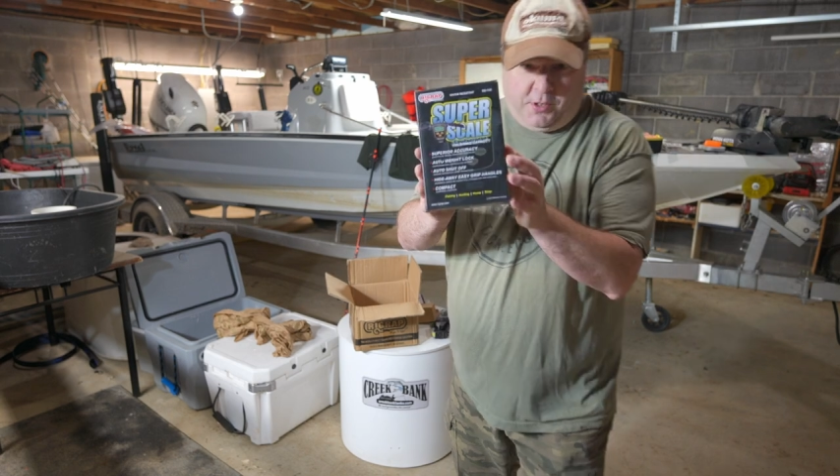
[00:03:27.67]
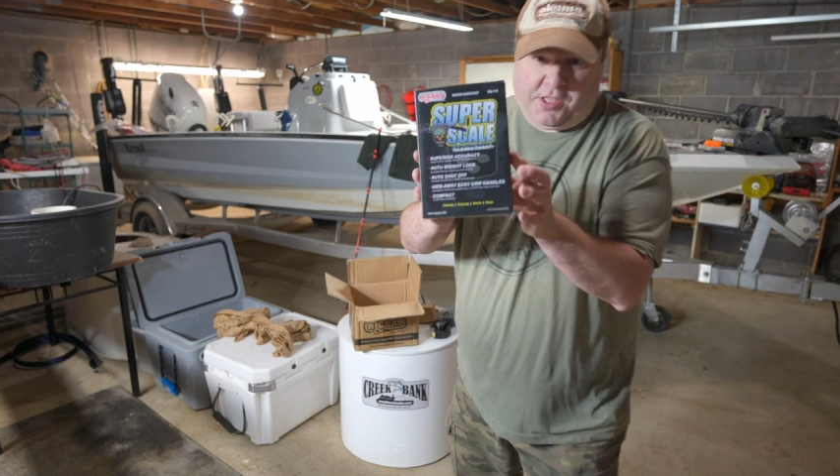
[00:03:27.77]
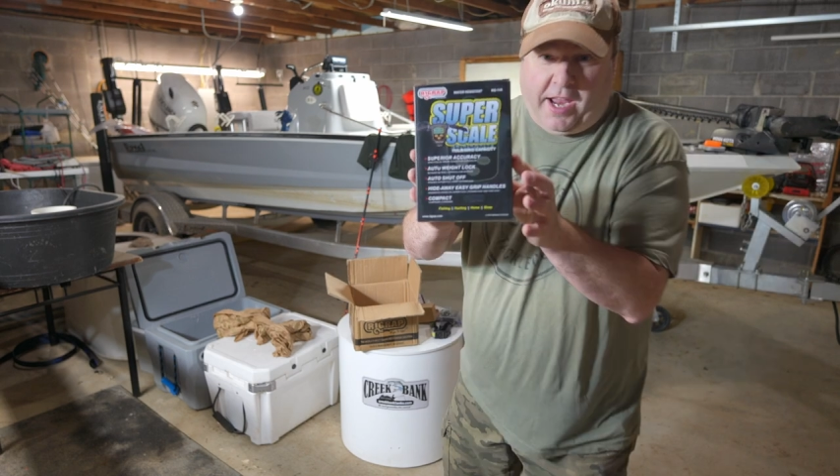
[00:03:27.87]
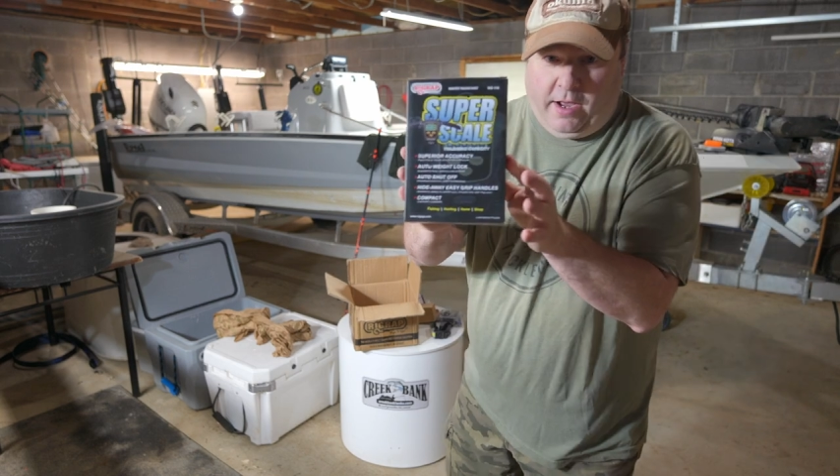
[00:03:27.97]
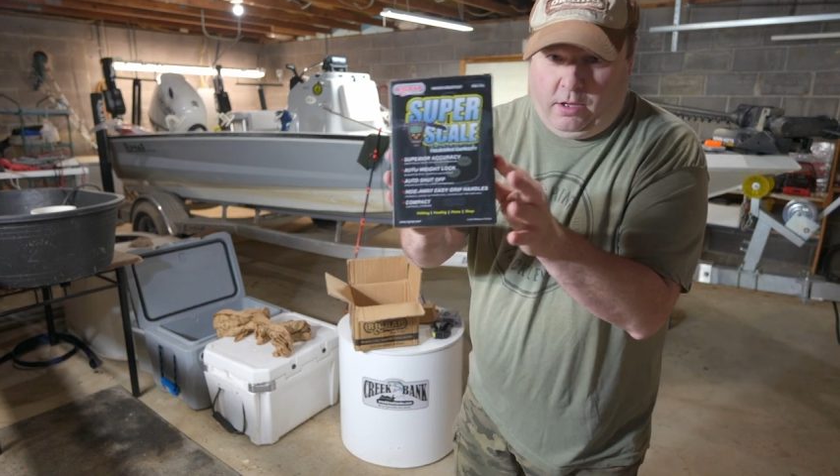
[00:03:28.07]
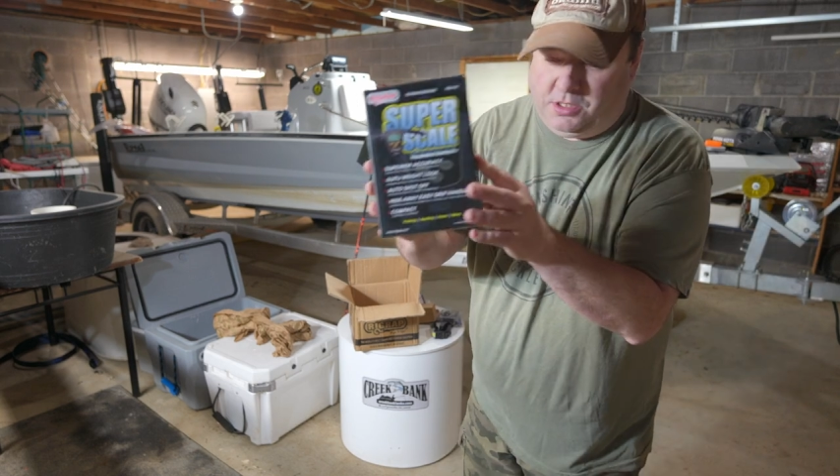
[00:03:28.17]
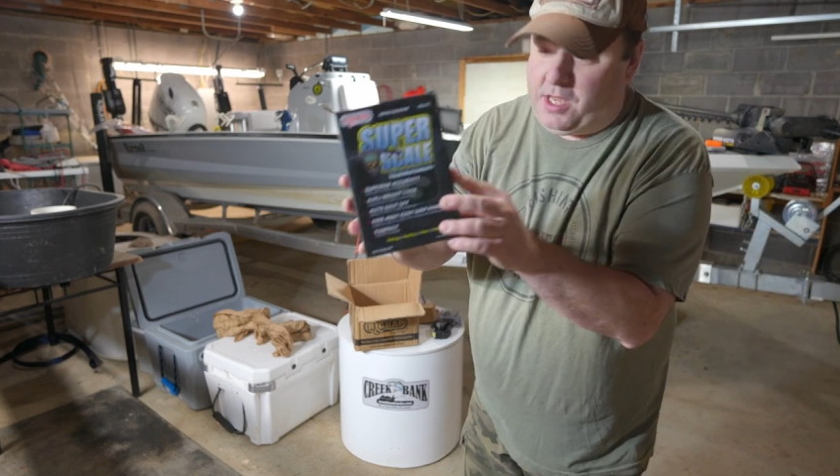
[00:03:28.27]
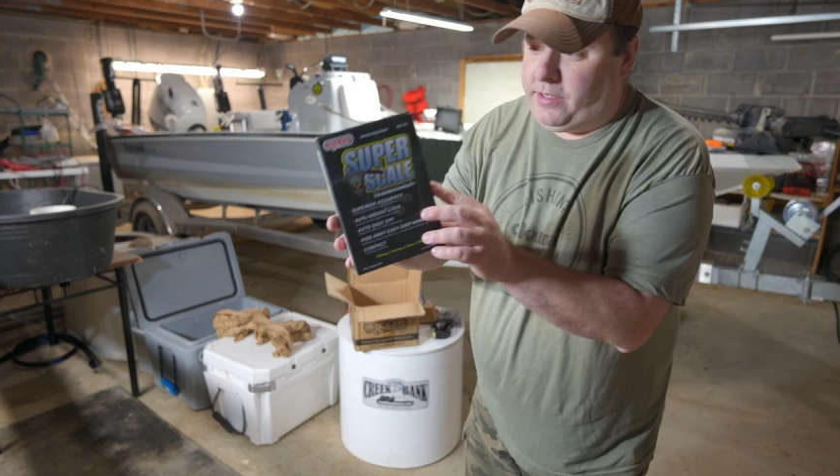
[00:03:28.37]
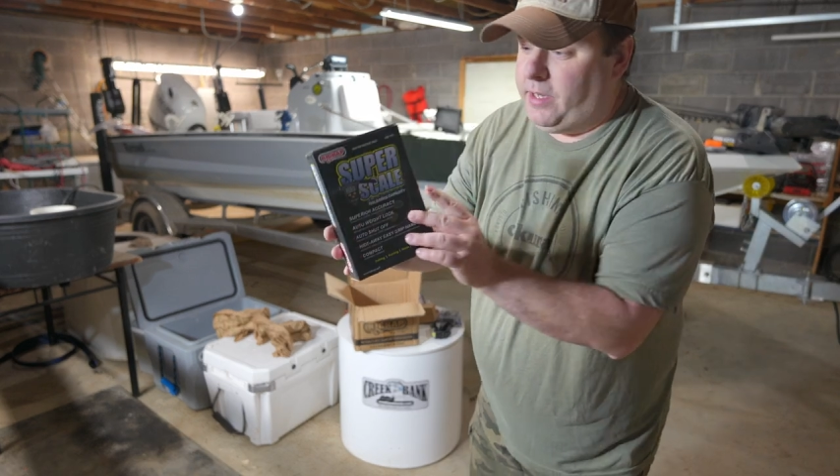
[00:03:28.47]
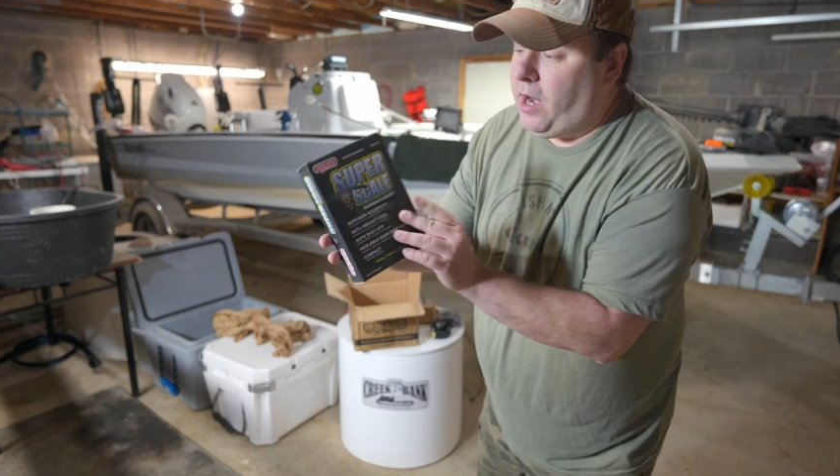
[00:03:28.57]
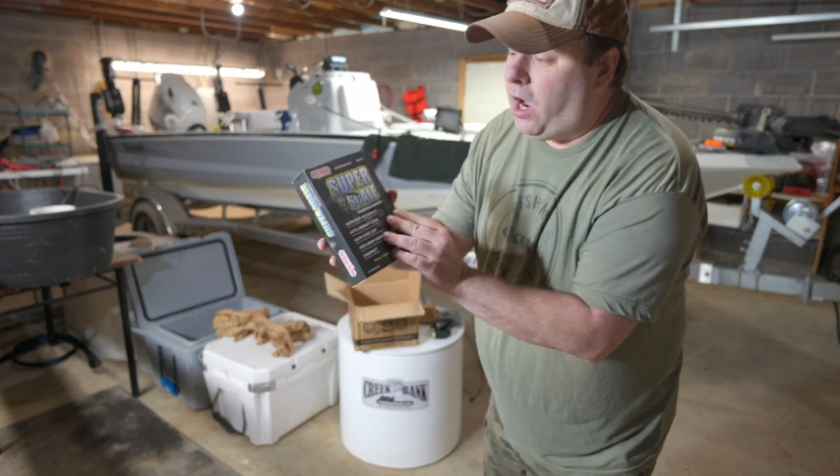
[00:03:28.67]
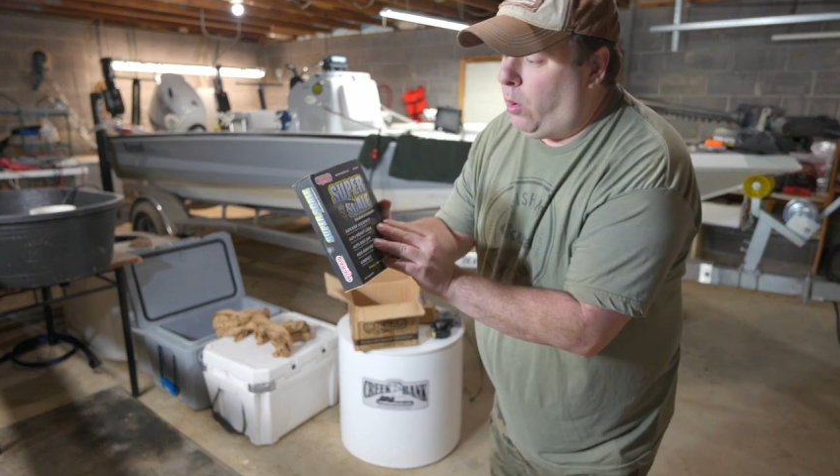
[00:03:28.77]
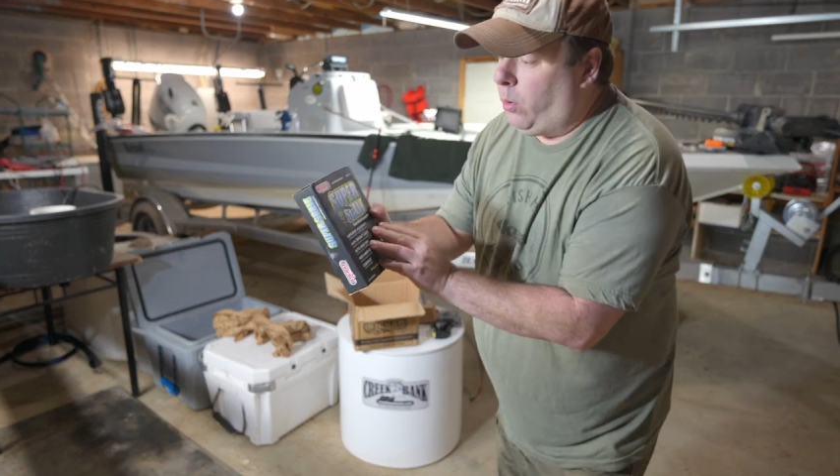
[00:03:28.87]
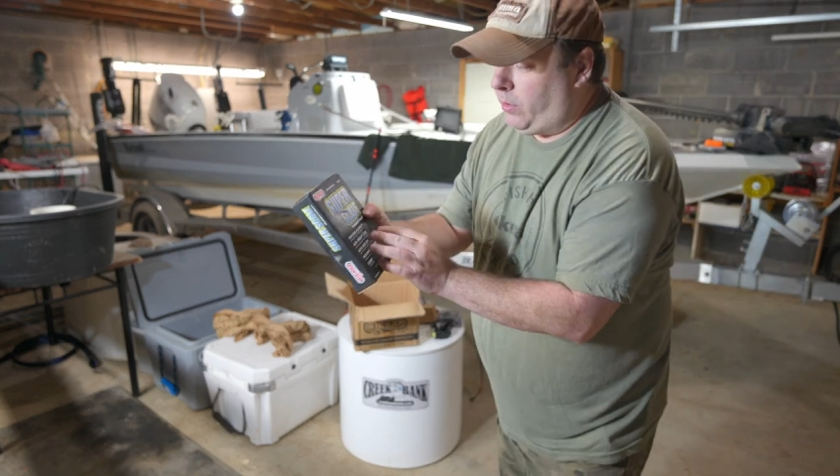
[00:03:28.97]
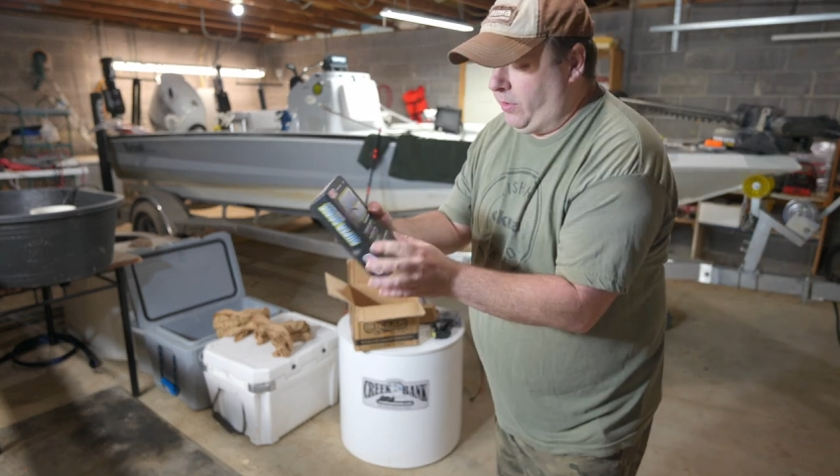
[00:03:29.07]
scales. I did not
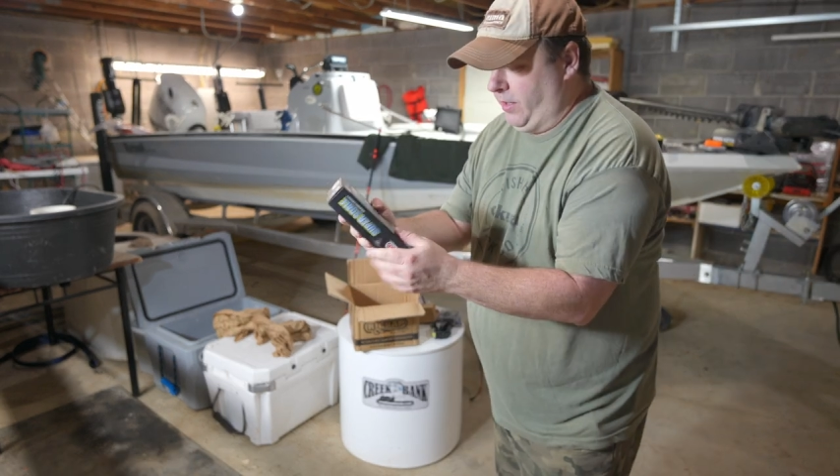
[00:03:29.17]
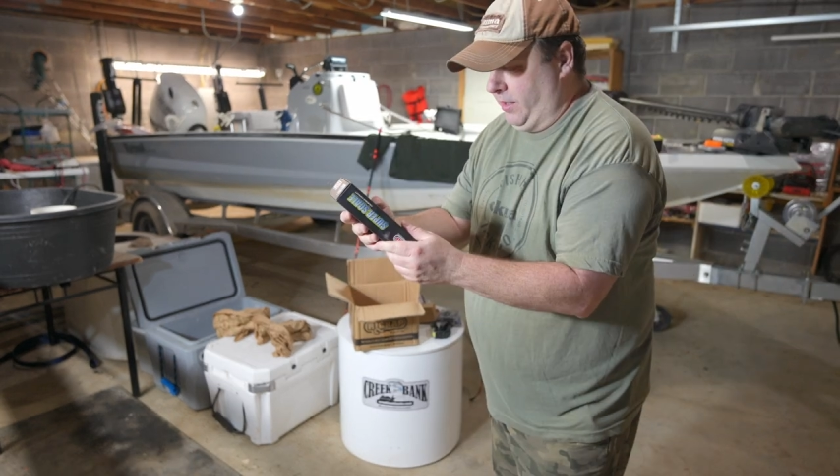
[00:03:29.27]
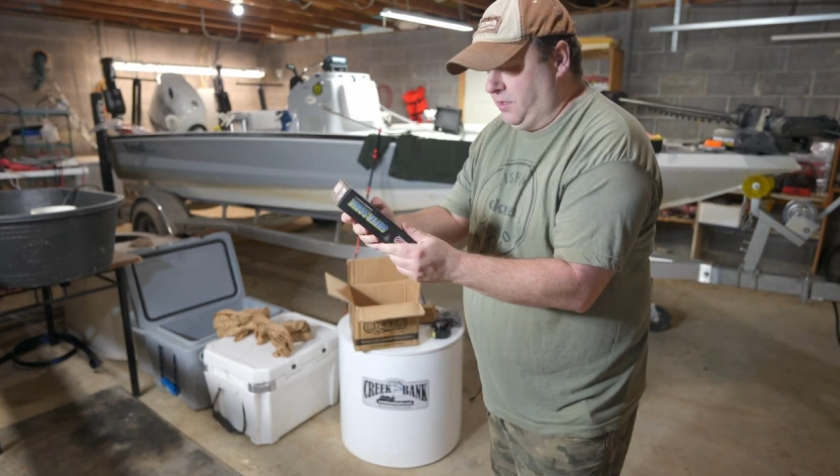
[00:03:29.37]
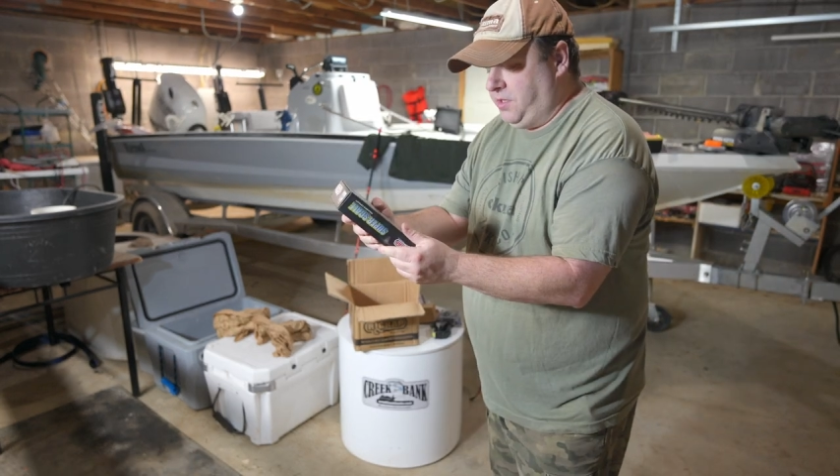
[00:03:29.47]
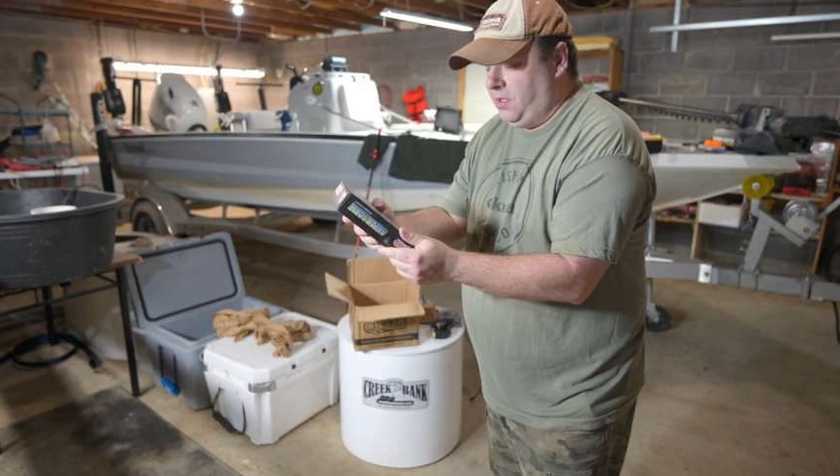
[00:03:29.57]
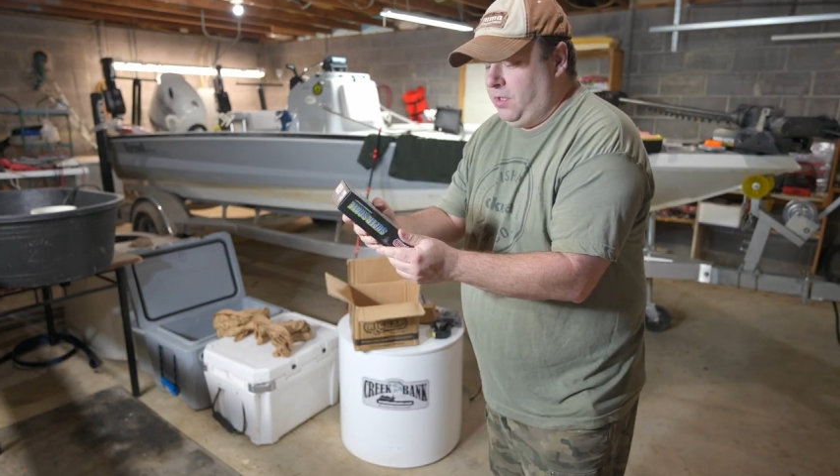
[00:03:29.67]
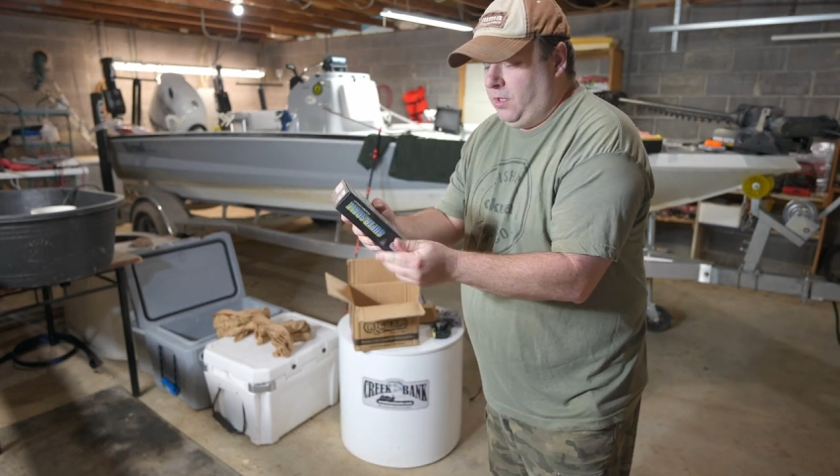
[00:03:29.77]
order these.